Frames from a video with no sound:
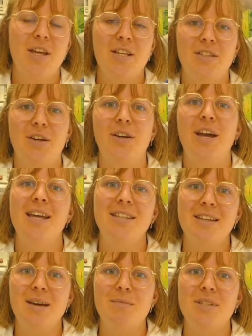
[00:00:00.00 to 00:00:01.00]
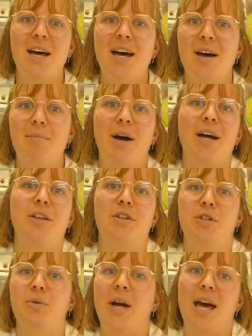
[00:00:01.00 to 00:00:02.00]
So enzymes are
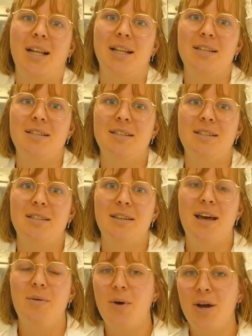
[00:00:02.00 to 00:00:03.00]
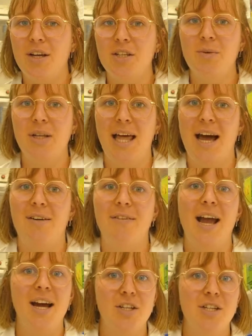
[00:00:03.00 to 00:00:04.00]
biological catalysts. They work to allow
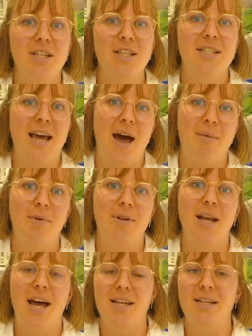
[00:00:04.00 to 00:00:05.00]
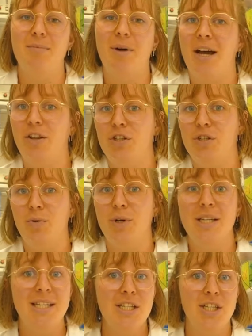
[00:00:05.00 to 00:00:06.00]
reactions to happen under biological
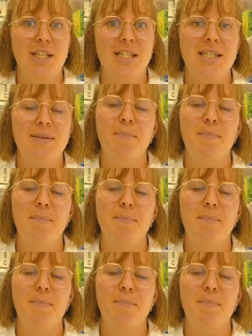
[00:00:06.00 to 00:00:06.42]
conditions.